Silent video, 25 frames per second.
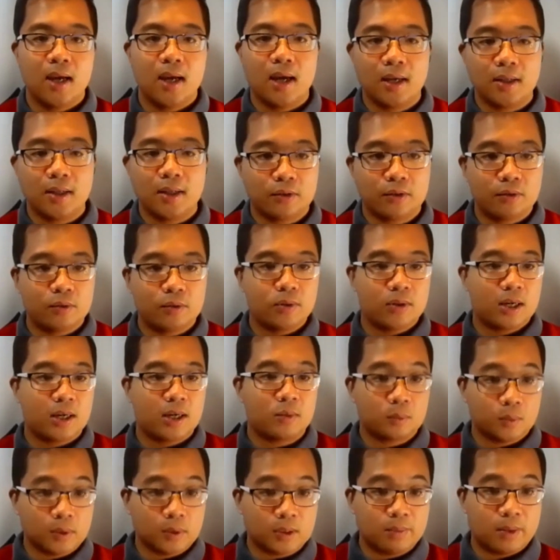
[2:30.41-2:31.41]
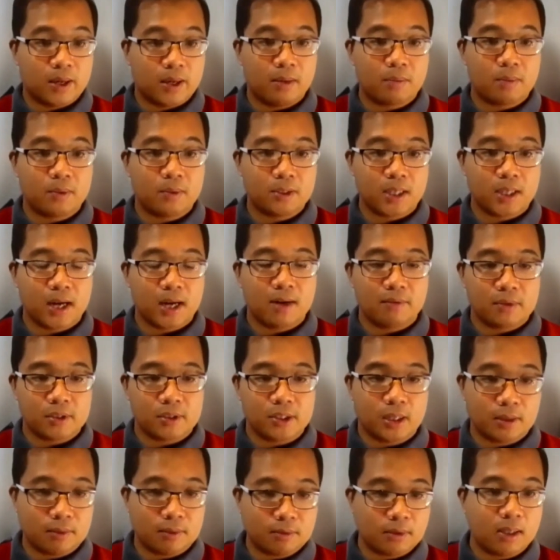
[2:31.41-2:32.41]
And through that, we'll be able to have a
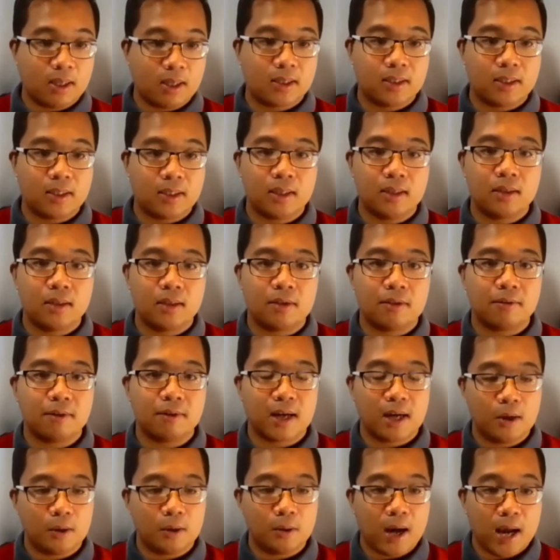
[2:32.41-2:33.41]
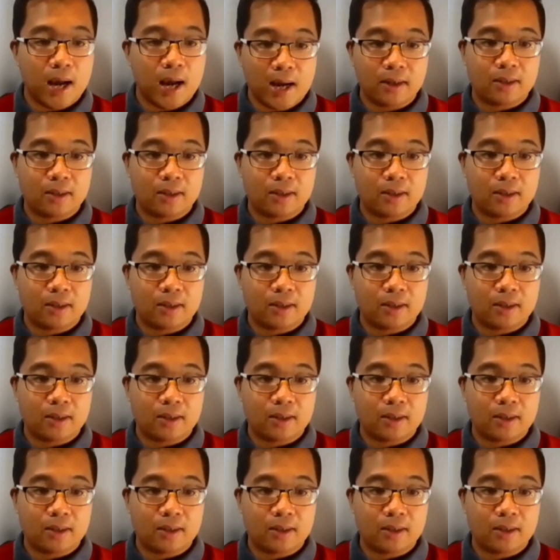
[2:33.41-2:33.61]
general idea of how